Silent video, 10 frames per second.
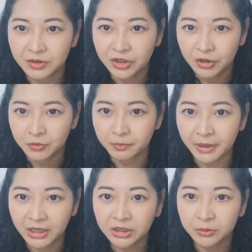you know,
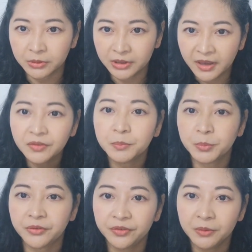gave the
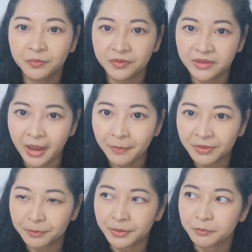perfume
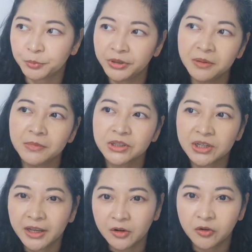depth, but pretty much
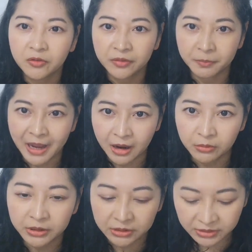kind of
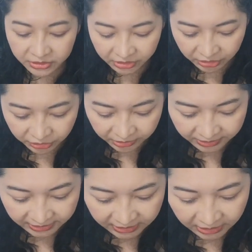overpowered the
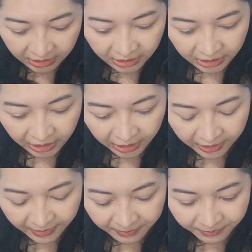citrus
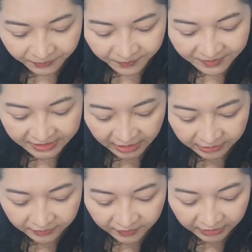
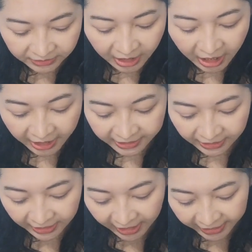scent that I
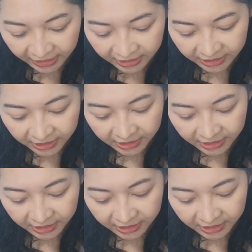like.